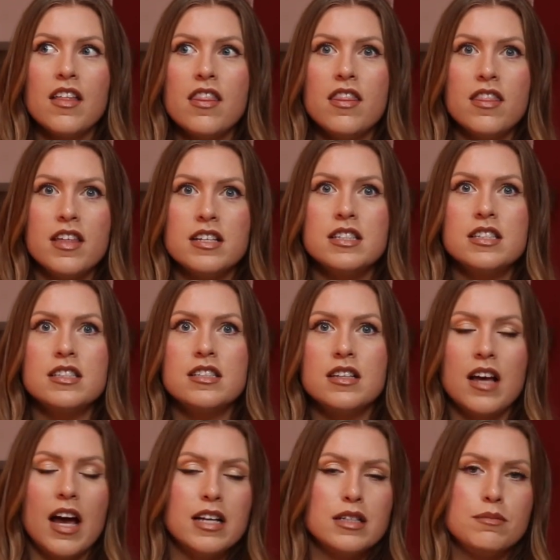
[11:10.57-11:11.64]
this
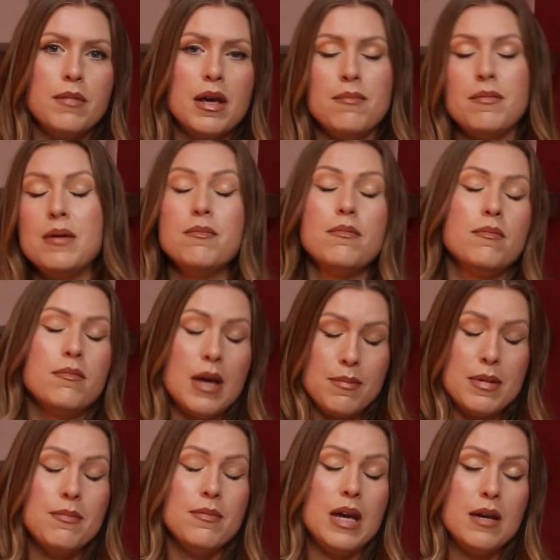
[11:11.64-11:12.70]
has made me
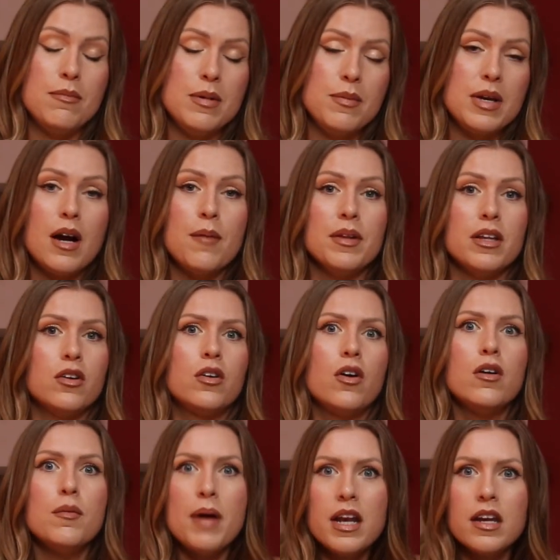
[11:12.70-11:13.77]
become a little
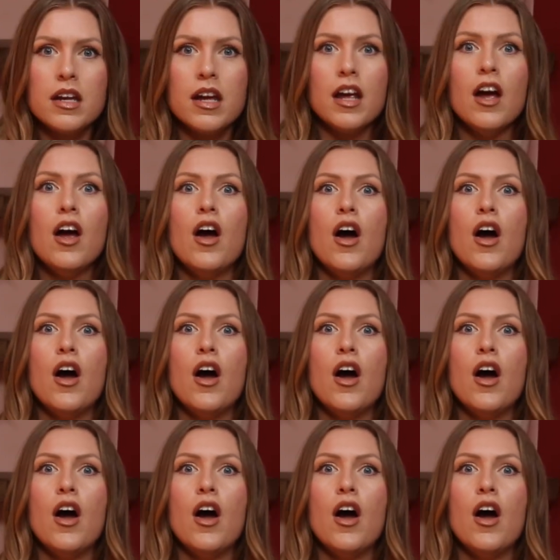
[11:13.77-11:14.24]
codependent.